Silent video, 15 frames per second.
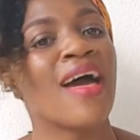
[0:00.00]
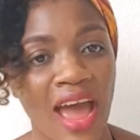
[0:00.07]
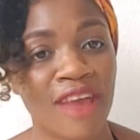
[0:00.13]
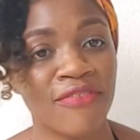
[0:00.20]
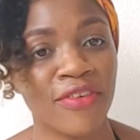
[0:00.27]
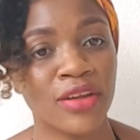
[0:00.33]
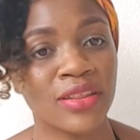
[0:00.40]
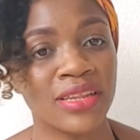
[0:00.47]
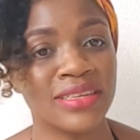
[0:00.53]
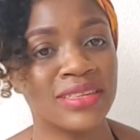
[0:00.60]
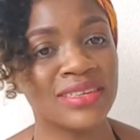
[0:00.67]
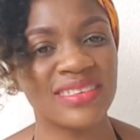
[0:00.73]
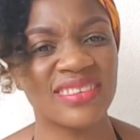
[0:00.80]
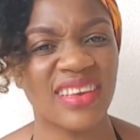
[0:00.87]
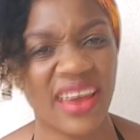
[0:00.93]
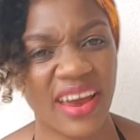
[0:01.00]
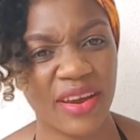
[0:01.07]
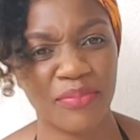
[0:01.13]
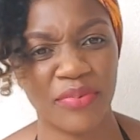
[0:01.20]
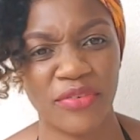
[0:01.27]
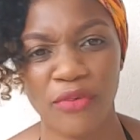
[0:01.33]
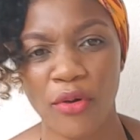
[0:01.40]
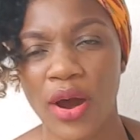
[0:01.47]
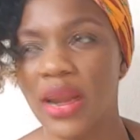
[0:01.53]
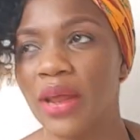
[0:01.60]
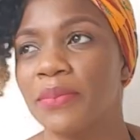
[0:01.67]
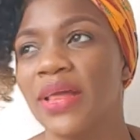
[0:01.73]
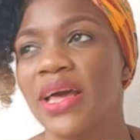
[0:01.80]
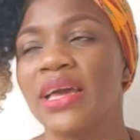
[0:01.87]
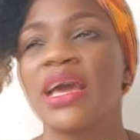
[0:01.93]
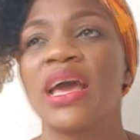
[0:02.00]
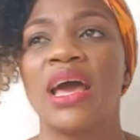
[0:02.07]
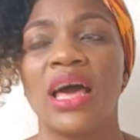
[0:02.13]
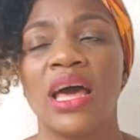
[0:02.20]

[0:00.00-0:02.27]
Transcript: I felt a little scared before, and I'm like,